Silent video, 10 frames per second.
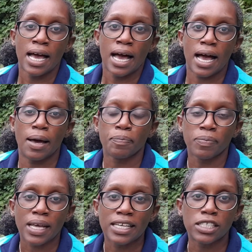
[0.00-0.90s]

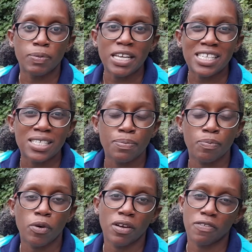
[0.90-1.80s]
And spinach is
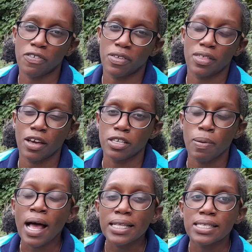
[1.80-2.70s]
one of those
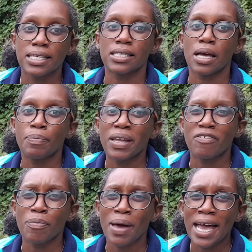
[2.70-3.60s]
plants that's a bit
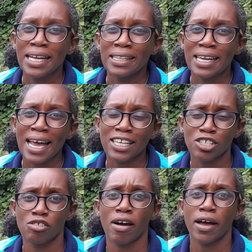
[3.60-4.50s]
of a pain in the neck
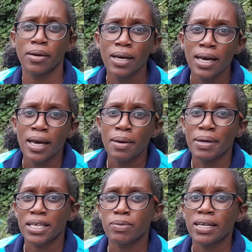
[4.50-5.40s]
to grow,
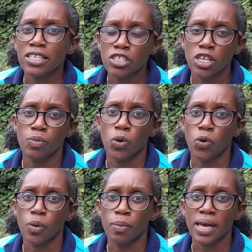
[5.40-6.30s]
because when it is too
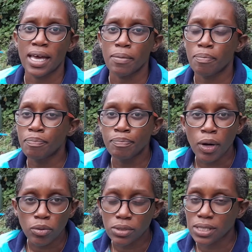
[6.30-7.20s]
warm, it
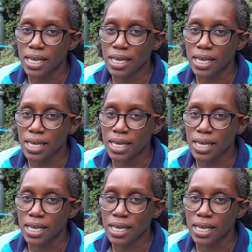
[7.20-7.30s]
bolts